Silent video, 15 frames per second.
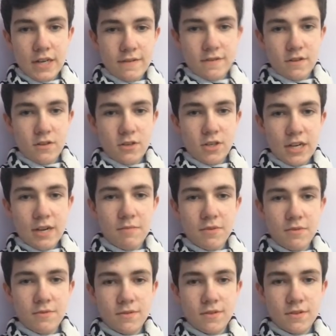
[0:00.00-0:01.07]
after
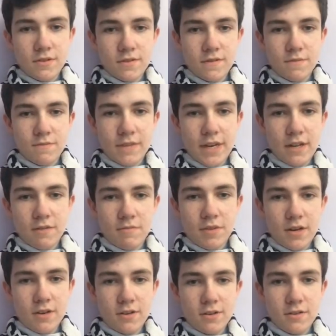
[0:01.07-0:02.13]
shambles from Alan
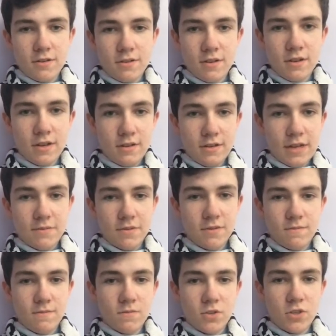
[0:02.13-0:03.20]
Pardew,
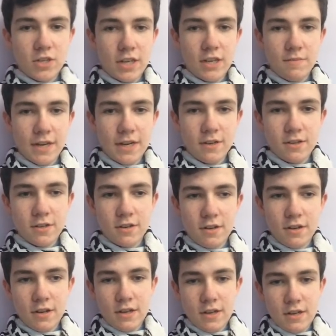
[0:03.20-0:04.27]
absolute shite
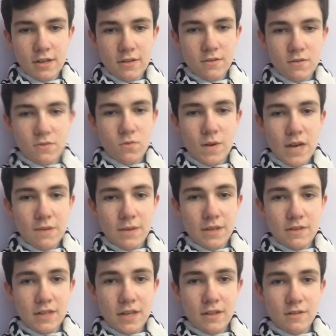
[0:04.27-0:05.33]
manager. Don't know why
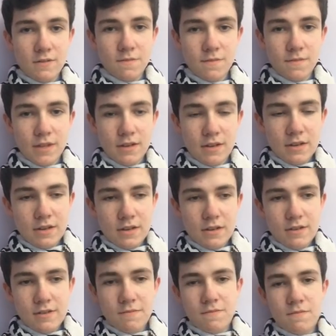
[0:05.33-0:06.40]
we signed him.
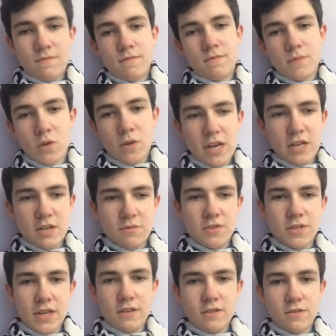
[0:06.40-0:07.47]
Some
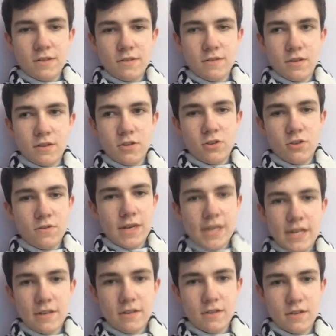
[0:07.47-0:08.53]
questionable signings with
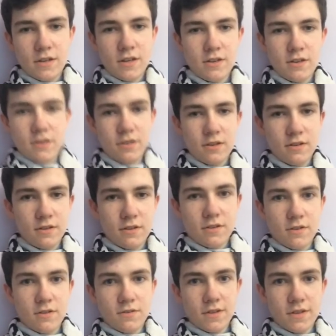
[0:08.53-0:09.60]
Krychowiak, Sturridge,
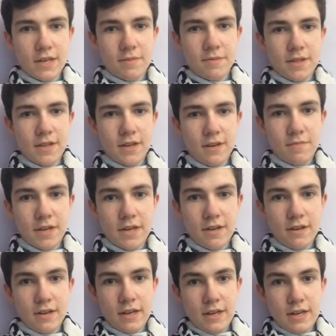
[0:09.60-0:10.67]
God knows what's happened there,
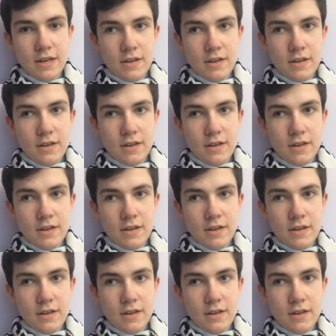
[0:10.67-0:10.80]
but